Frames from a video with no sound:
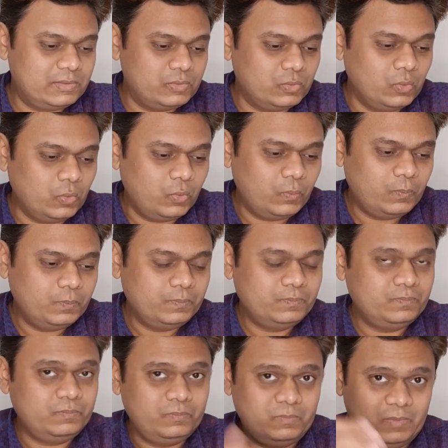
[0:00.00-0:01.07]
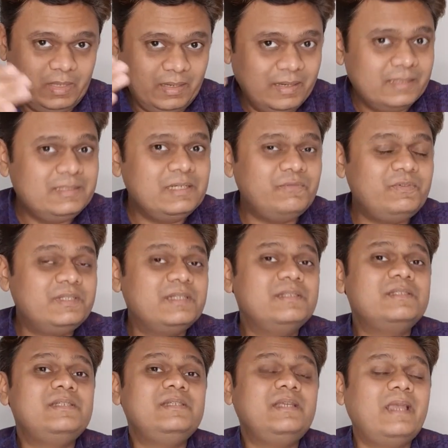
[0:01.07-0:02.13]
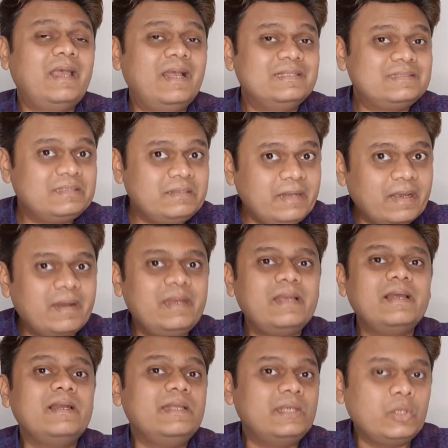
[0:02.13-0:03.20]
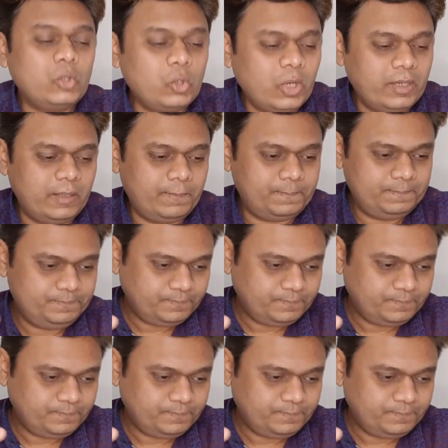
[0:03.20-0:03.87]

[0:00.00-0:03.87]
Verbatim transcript: So energy efficiency has technically gone up.